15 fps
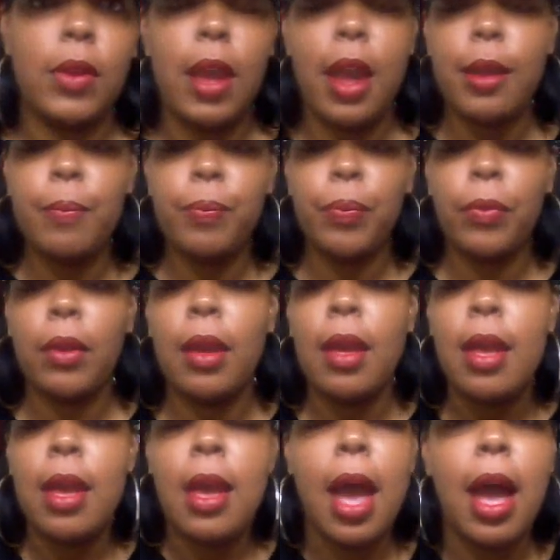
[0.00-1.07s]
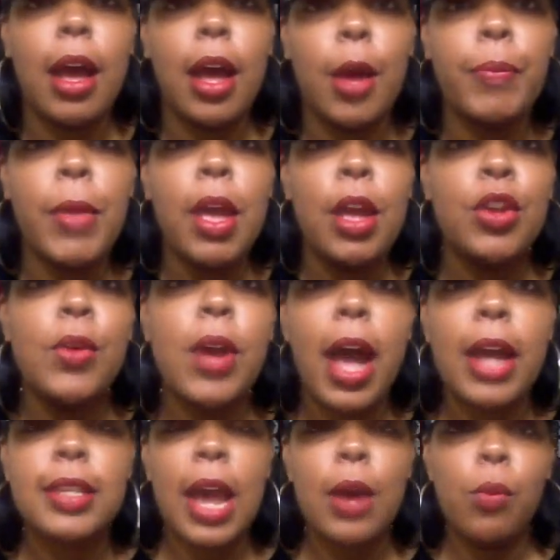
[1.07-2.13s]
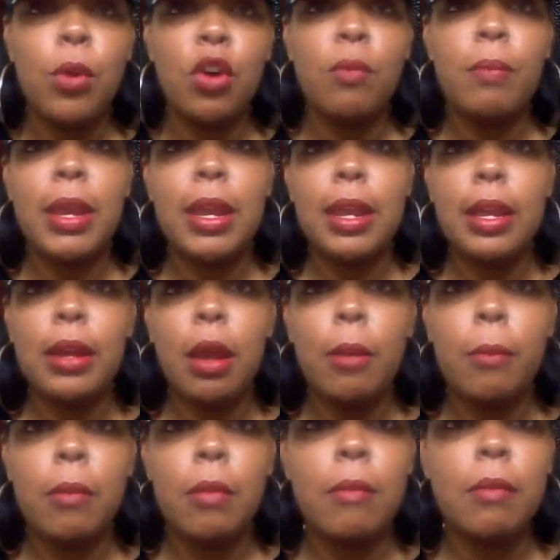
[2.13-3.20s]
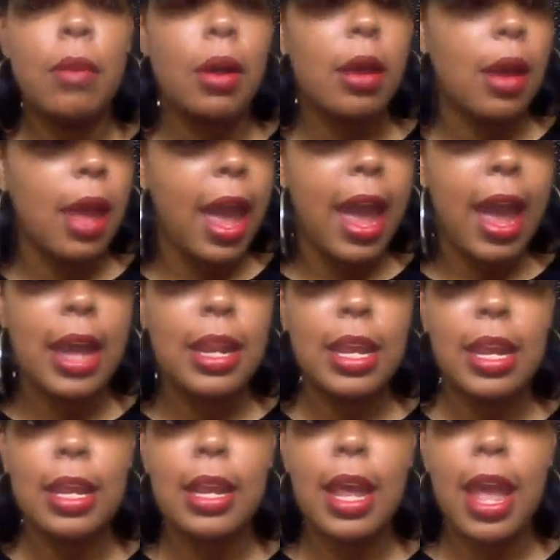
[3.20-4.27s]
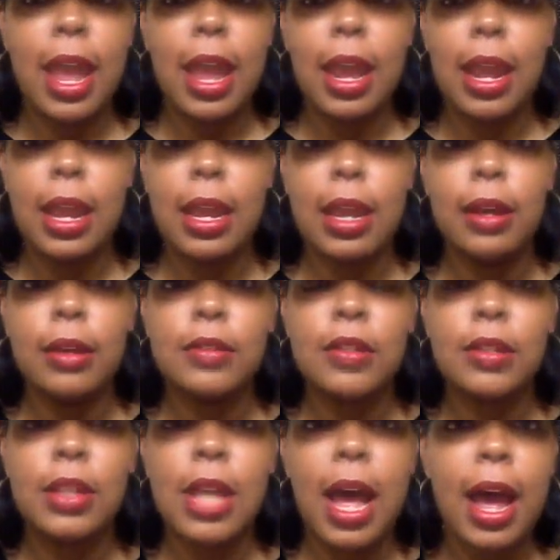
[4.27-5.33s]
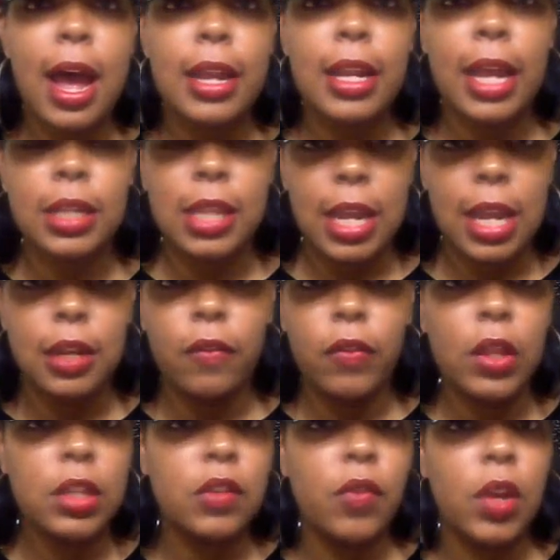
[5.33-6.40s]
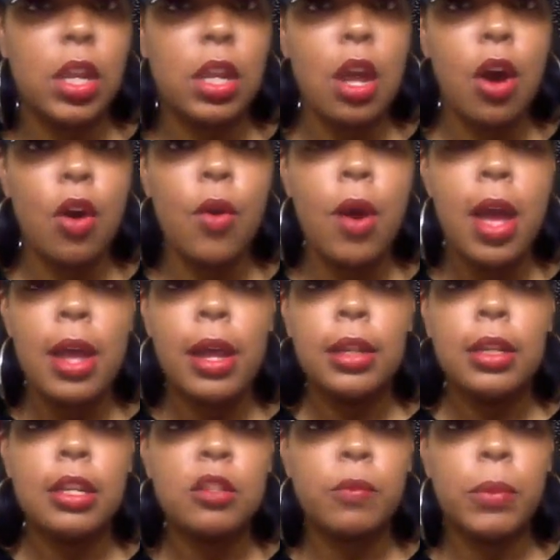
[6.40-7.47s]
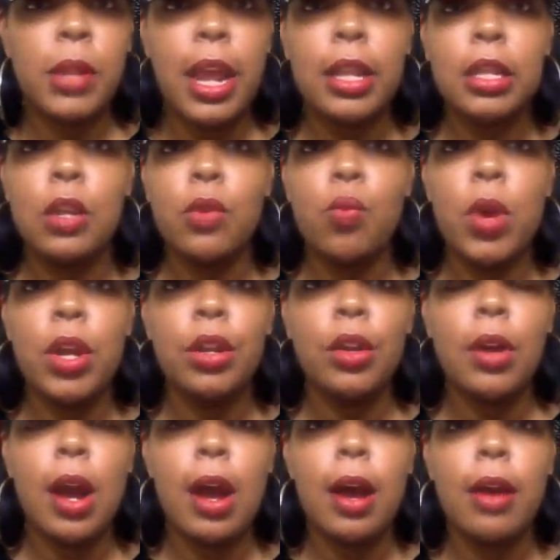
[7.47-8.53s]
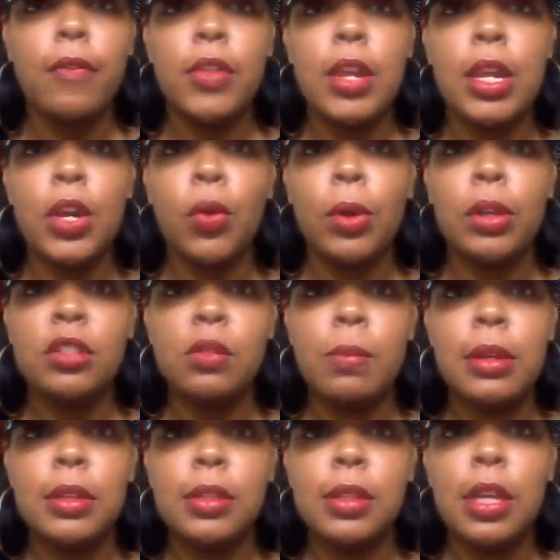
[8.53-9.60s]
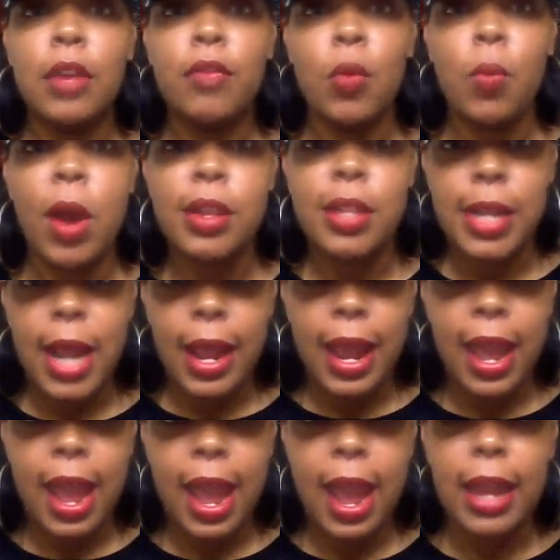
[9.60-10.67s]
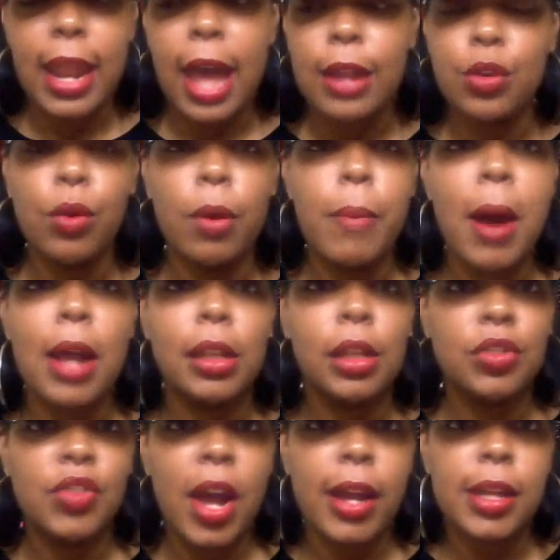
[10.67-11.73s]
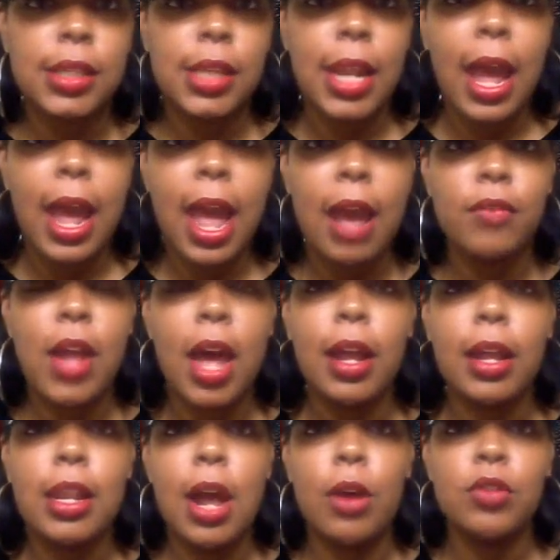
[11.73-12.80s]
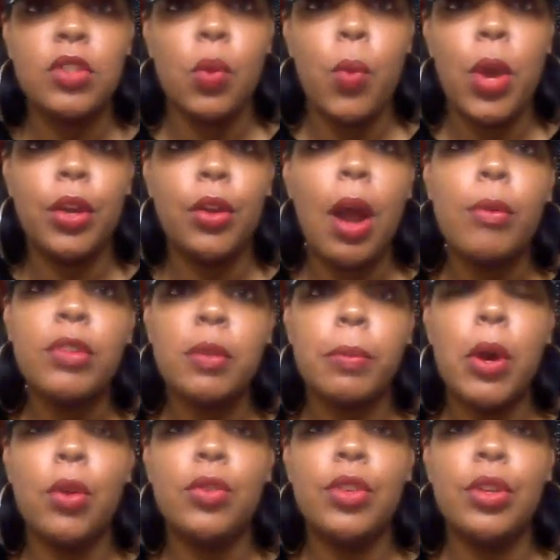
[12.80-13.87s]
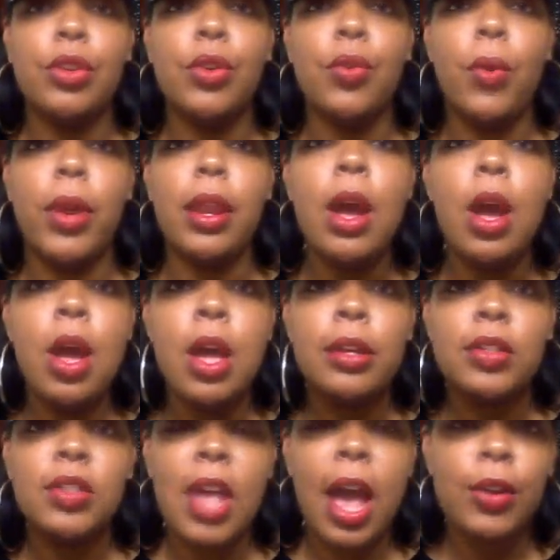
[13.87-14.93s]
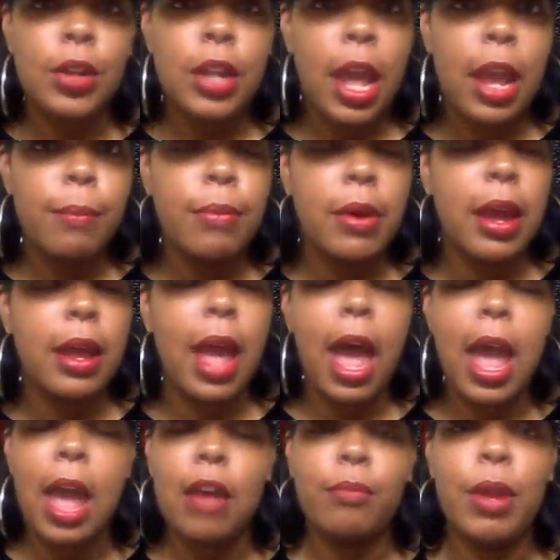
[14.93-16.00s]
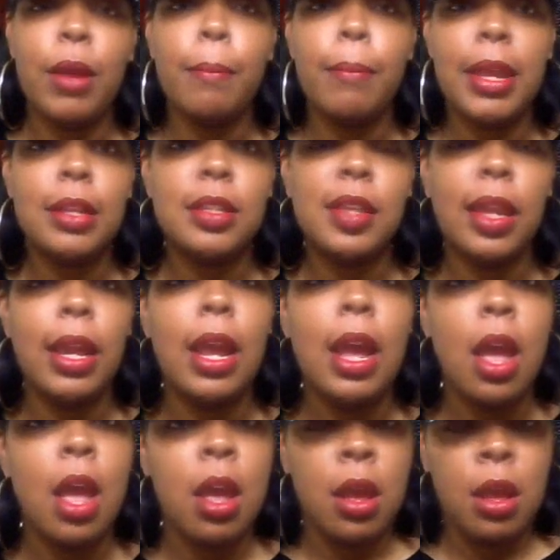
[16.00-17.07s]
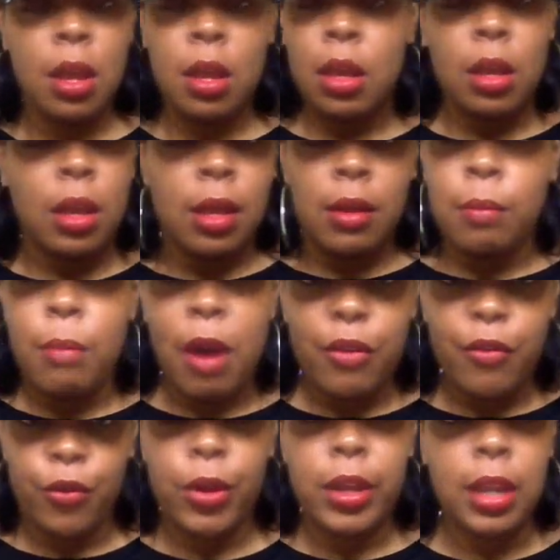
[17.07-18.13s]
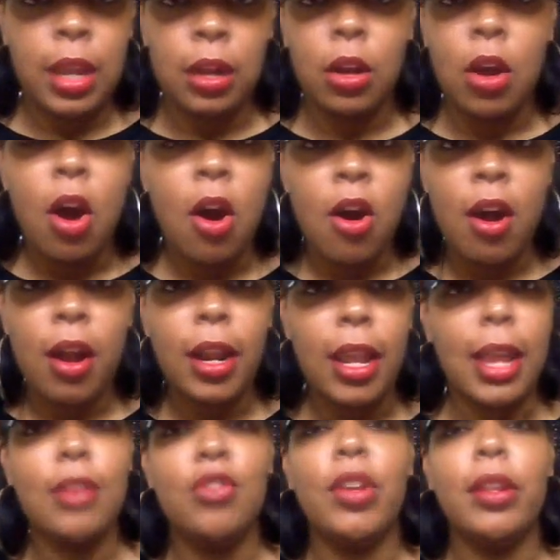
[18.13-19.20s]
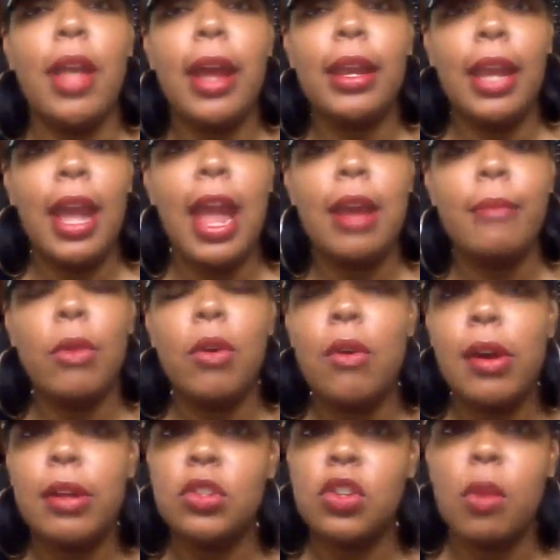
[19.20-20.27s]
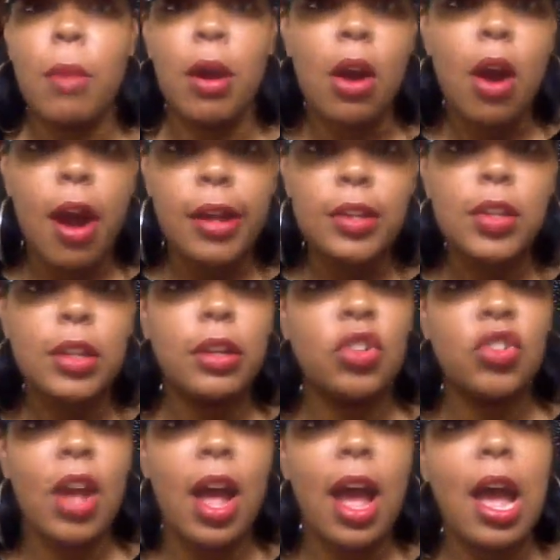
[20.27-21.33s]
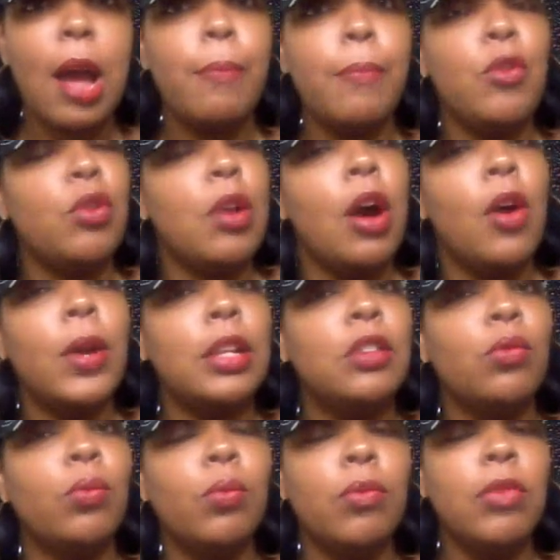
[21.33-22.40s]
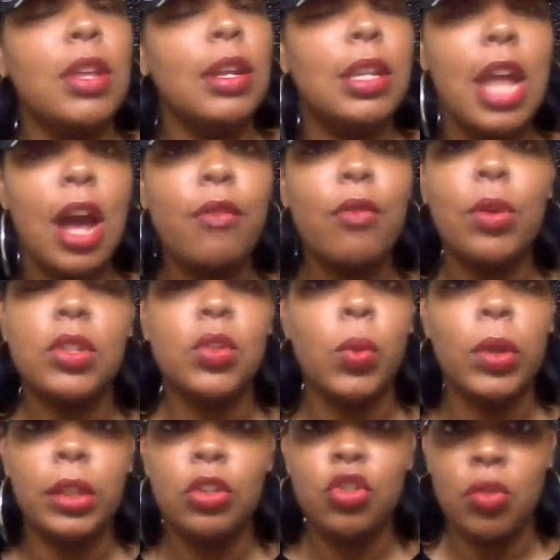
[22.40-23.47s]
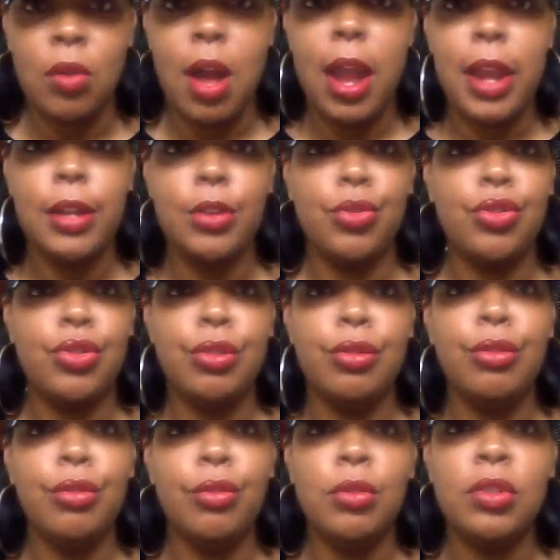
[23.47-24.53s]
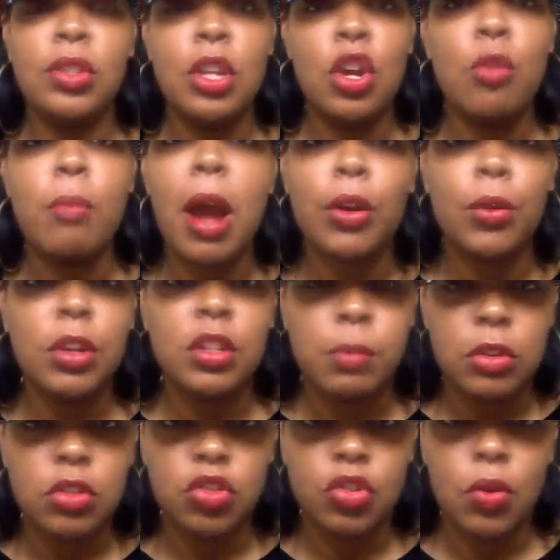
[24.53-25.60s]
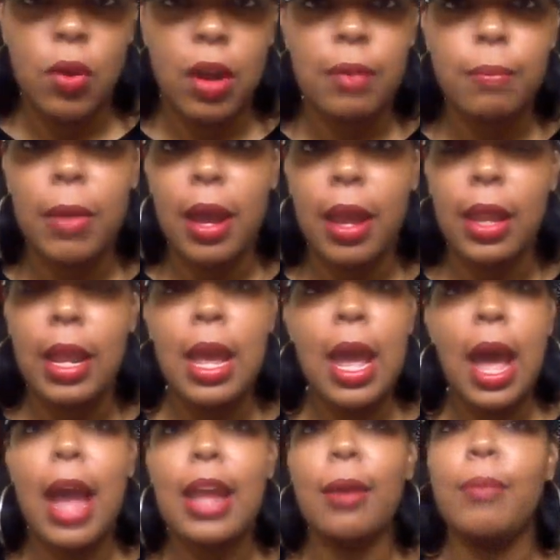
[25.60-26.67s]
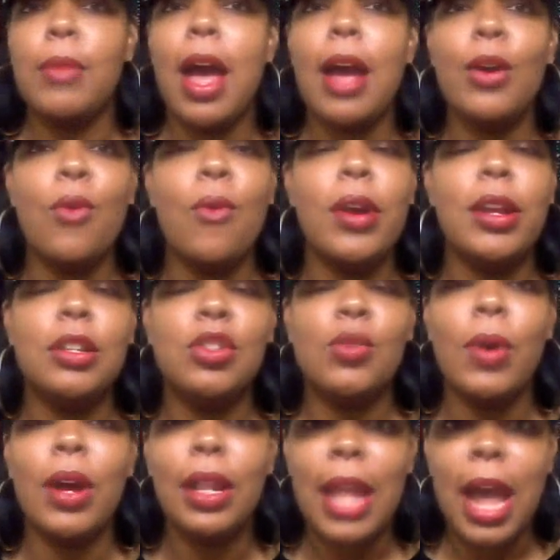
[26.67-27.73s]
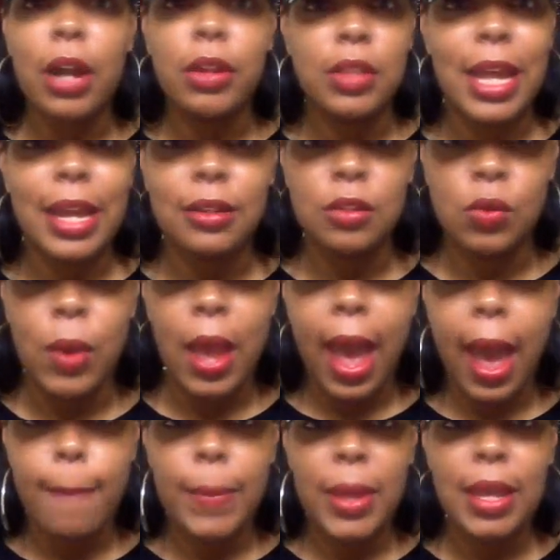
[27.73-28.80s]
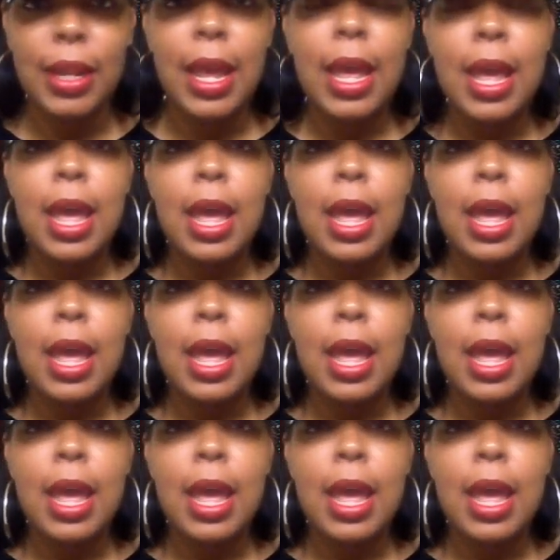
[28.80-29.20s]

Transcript: Okay. Um, you guys, I will be adding a slide at the end of this video displaying the winner of the Christmas giveaway that I had. I do apologize that I have not announced the winner. I was supposed to do it Saturday, but I have been busy my freaking car engine light came on, so my car is in the shop. You know, it's the devil is really trying to steal my Christmas joy, but I am not going to allow that to happen.